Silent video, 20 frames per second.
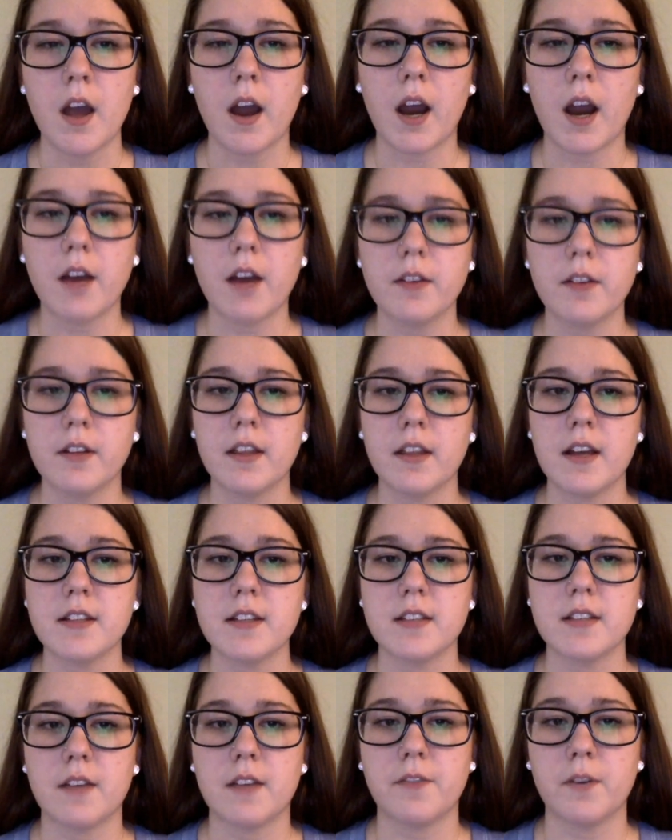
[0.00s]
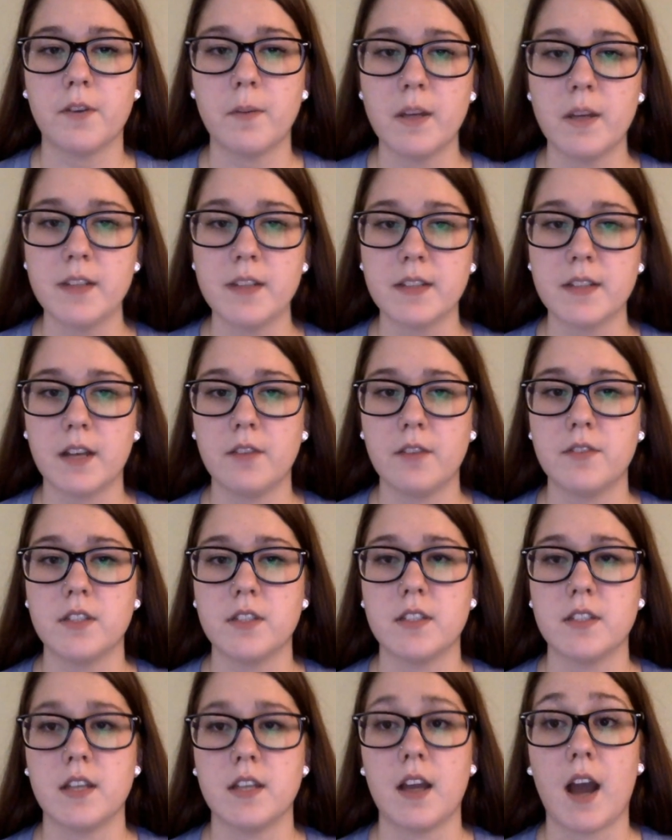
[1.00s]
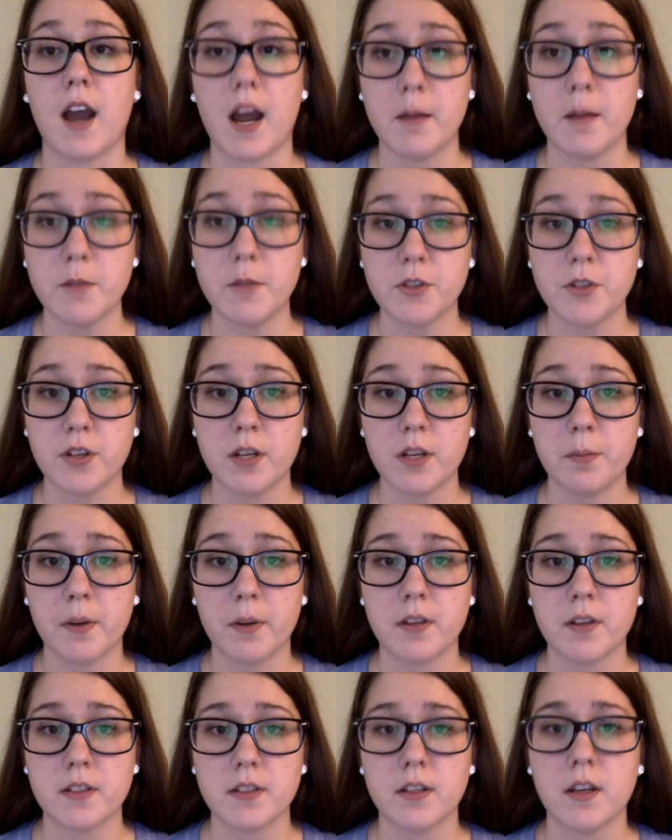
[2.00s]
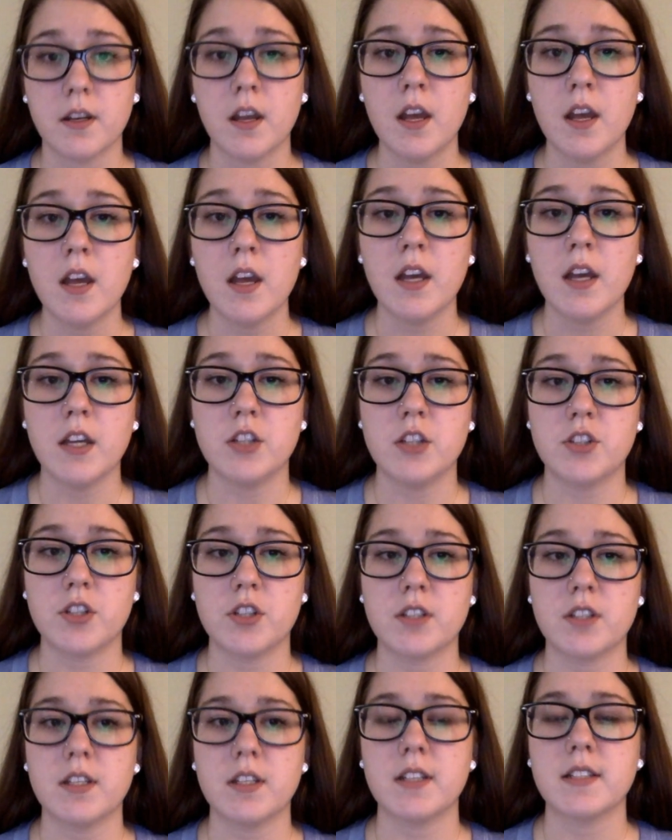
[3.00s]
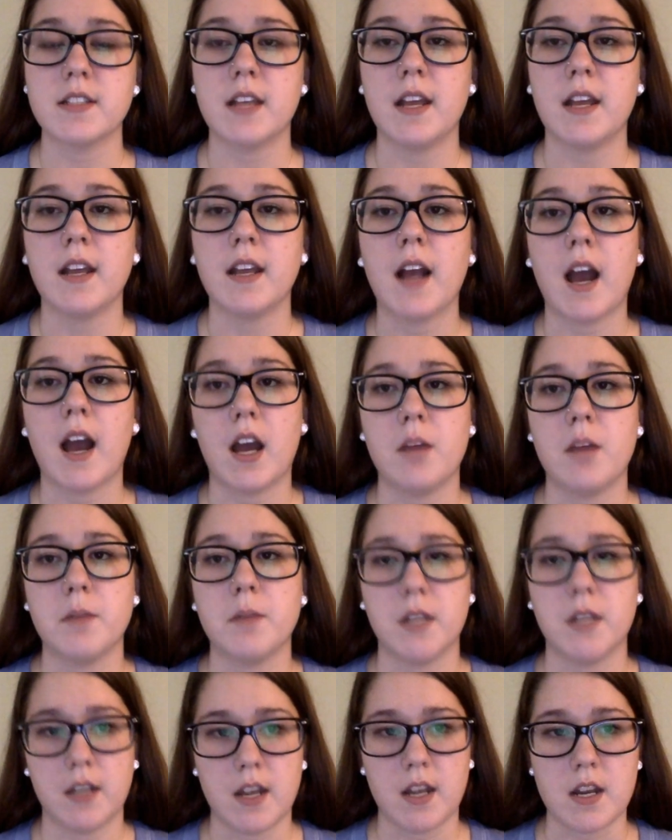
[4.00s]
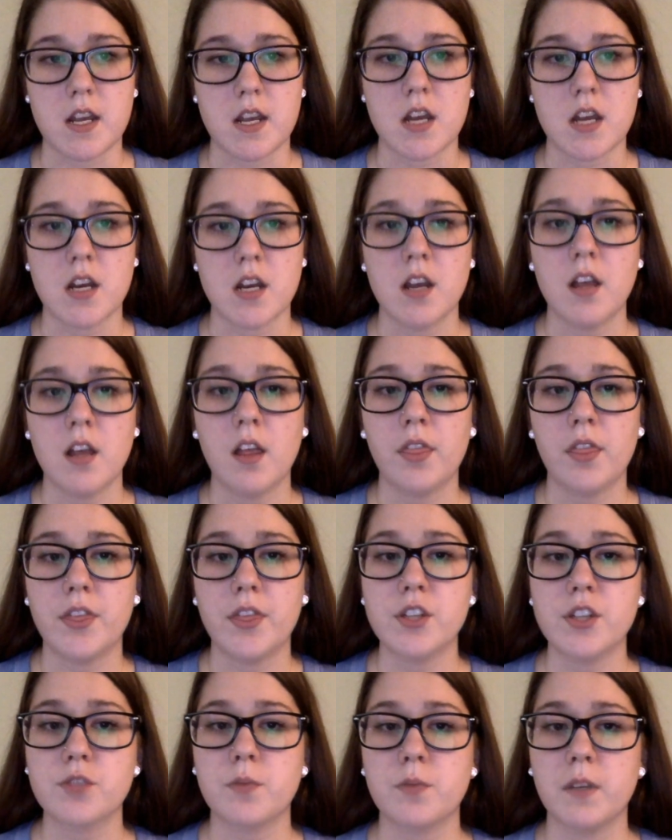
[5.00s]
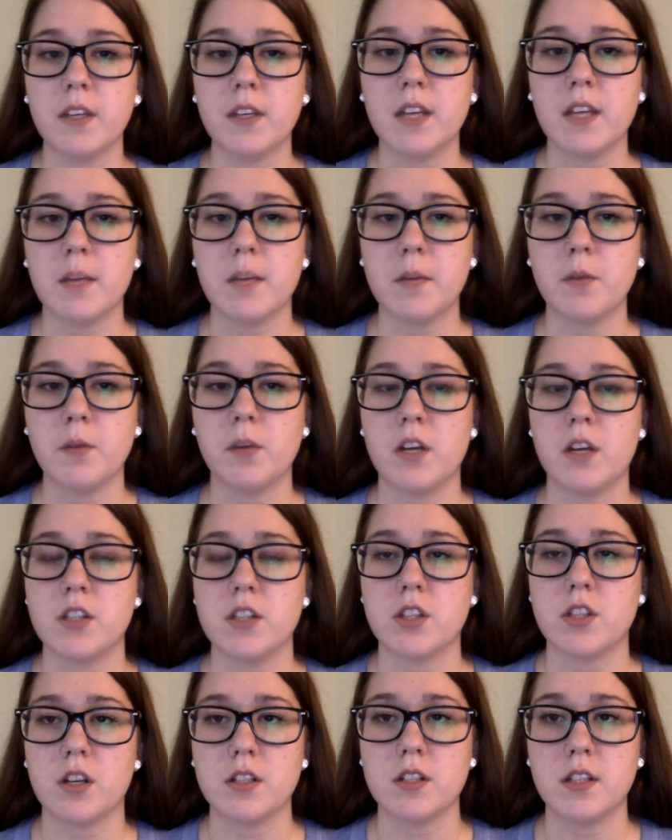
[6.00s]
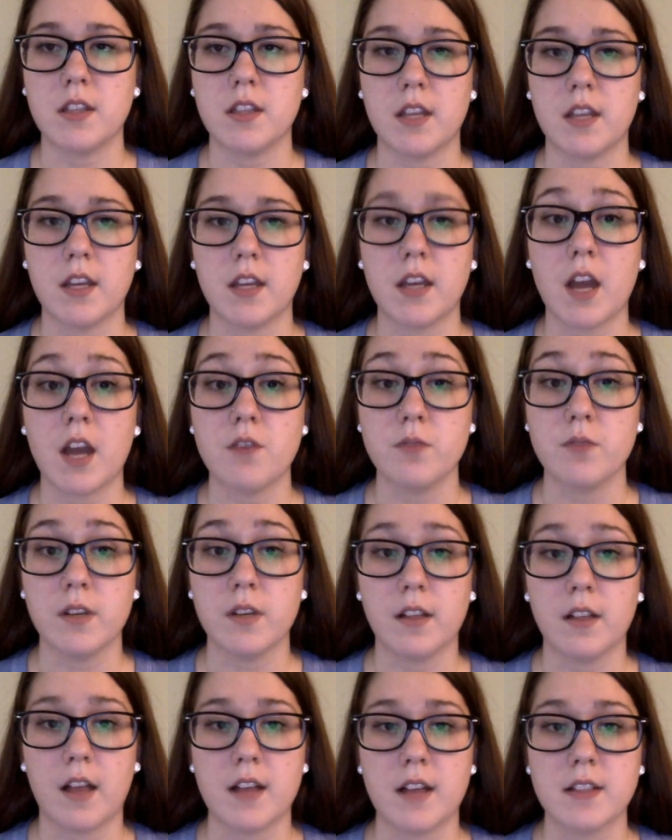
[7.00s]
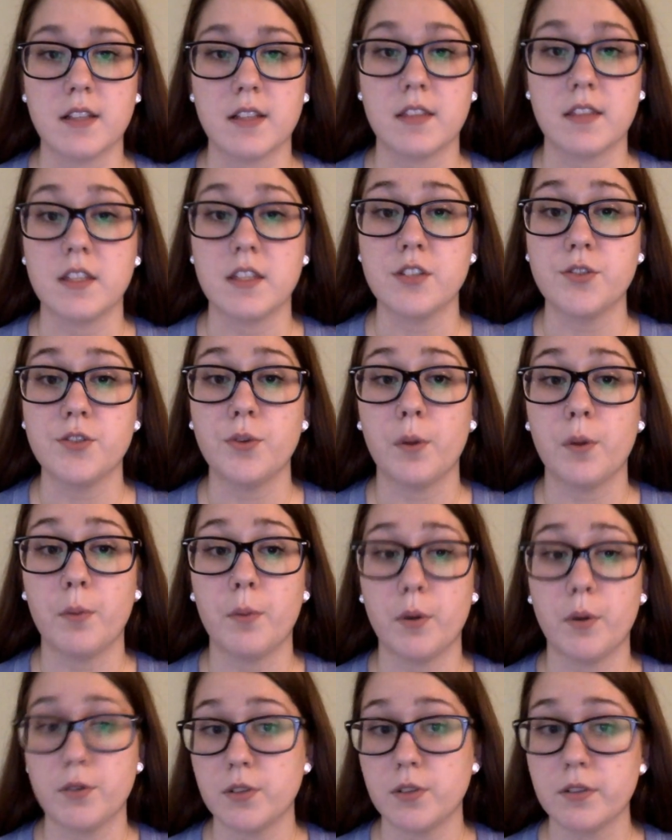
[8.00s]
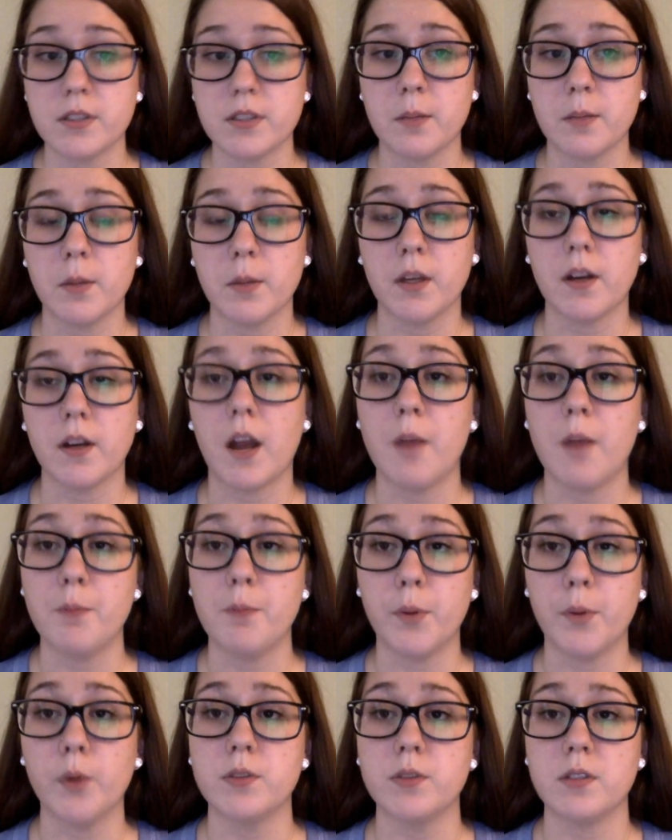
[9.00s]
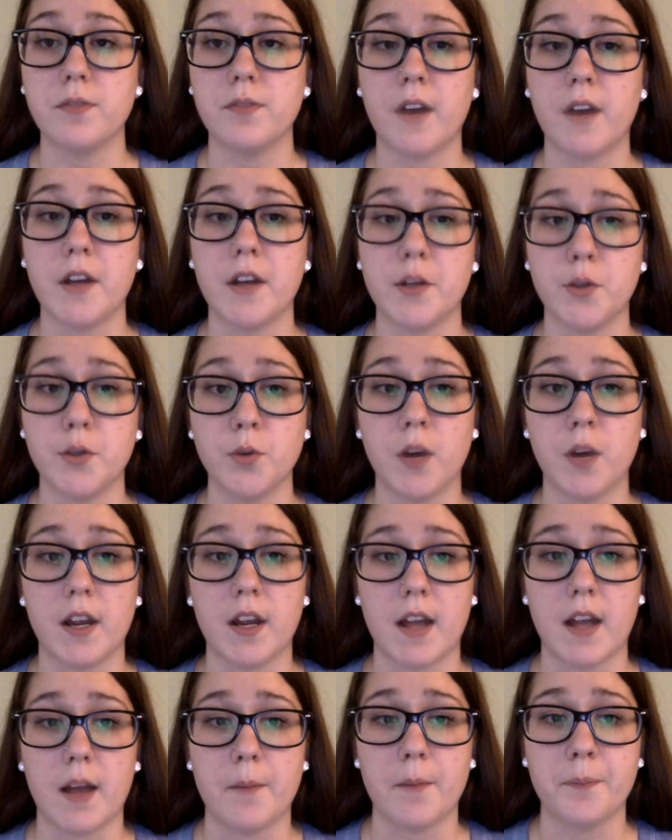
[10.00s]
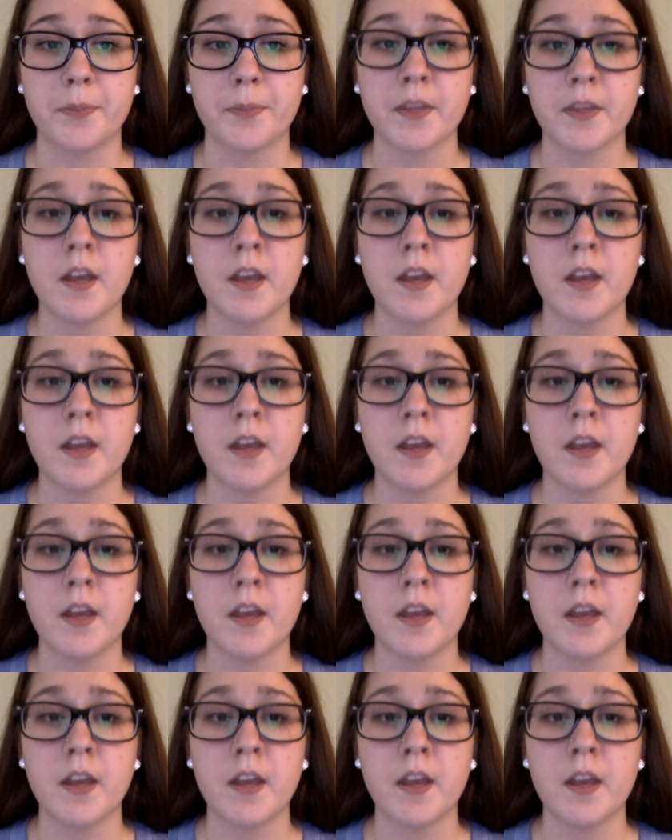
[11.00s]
I realized that for myself to say I'm a treaty person is just like saying I'm Canadian. This really hit me when I started to think and realize that these two are both so similar and both define who I am.